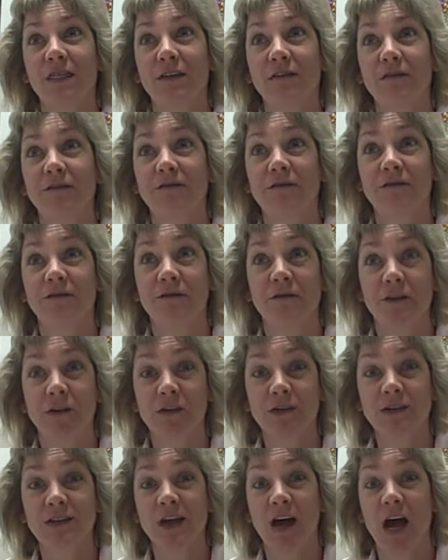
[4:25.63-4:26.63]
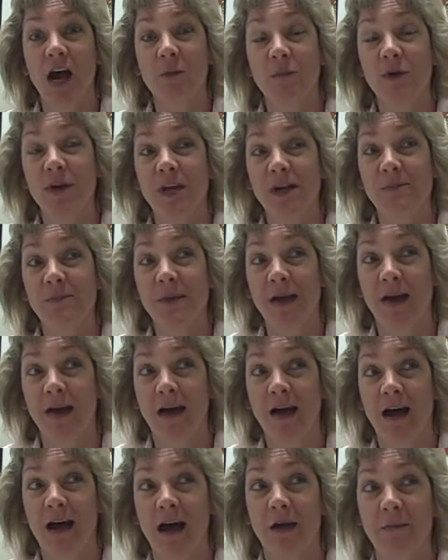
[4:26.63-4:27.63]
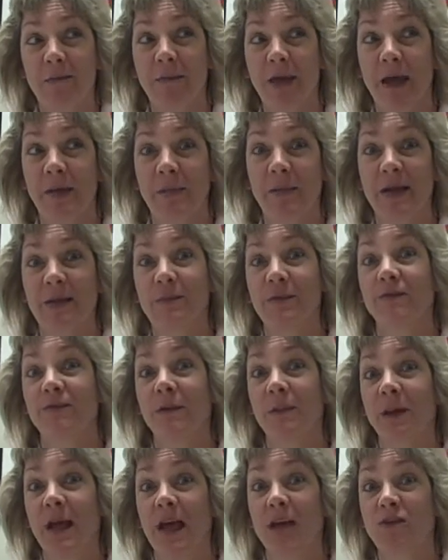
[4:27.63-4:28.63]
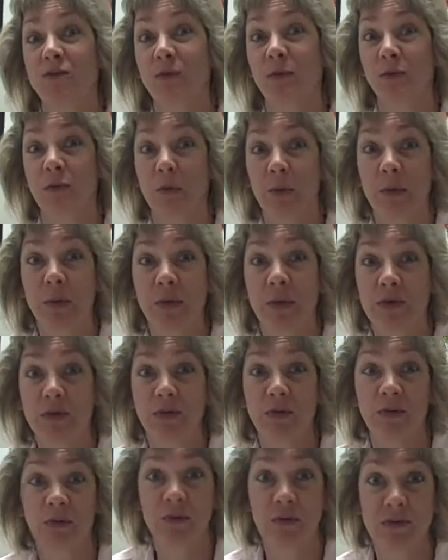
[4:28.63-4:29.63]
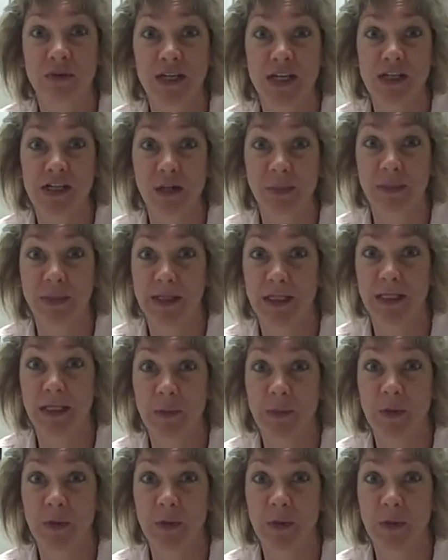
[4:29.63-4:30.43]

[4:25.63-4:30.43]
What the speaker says: The first time I met people from ESCH was when we went through the strategic planning